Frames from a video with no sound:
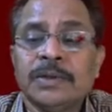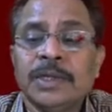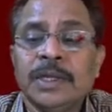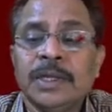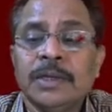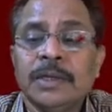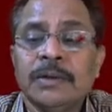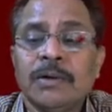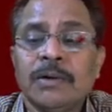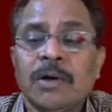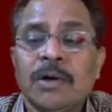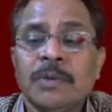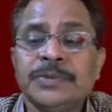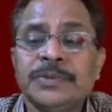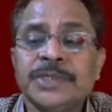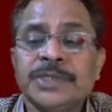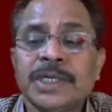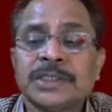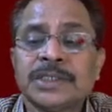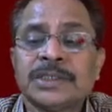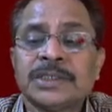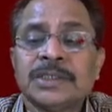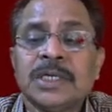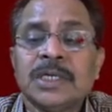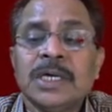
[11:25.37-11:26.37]

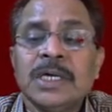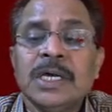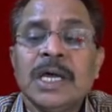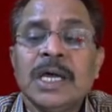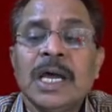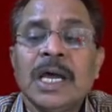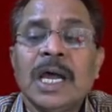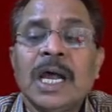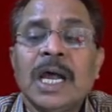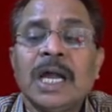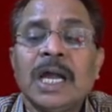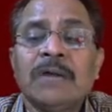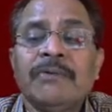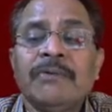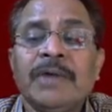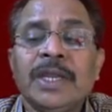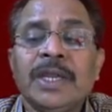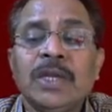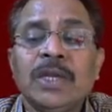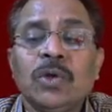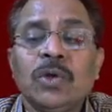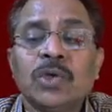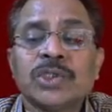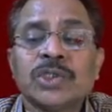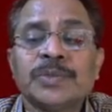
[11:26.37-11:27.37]
objects at very
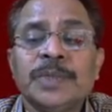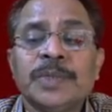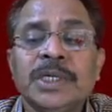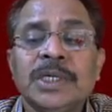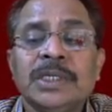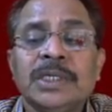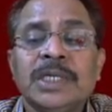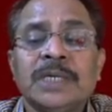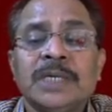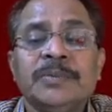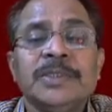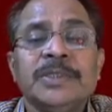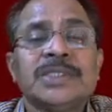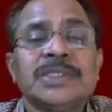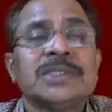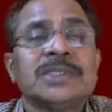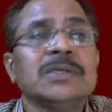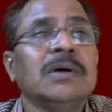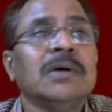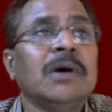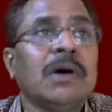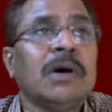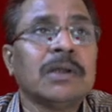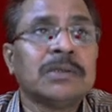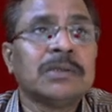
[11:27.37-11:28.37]
low speed, that means
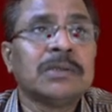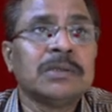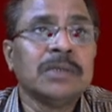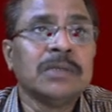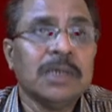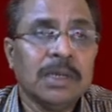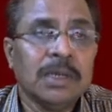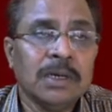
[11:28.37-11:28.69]
Earth,